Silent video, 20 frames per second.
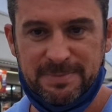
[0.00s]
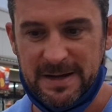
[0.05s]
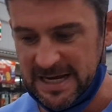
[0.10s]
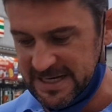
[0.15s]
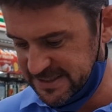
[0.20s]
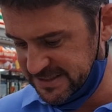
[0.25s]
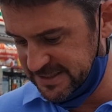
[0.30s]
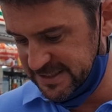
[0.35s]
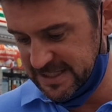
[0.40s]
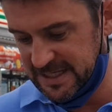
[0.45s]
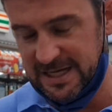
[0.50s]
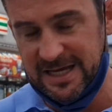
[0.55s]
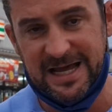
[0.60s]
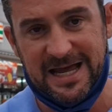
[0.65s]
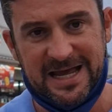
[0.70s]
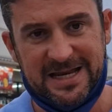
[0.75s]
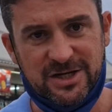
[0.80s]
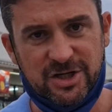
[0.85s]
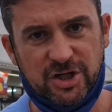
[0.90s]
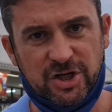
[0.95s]

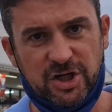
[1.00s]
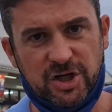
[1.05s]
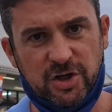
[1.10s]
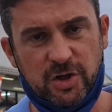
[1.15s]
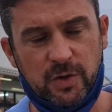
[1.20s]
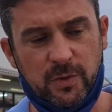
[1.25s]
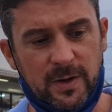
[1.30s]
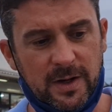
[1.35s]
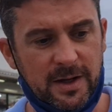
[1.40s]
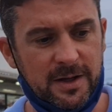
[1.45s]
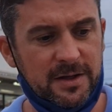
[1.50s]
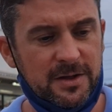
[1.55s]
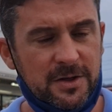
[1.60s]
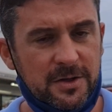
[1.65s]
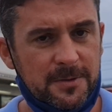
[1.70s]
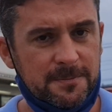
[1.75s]
Pattaya and Nuklua,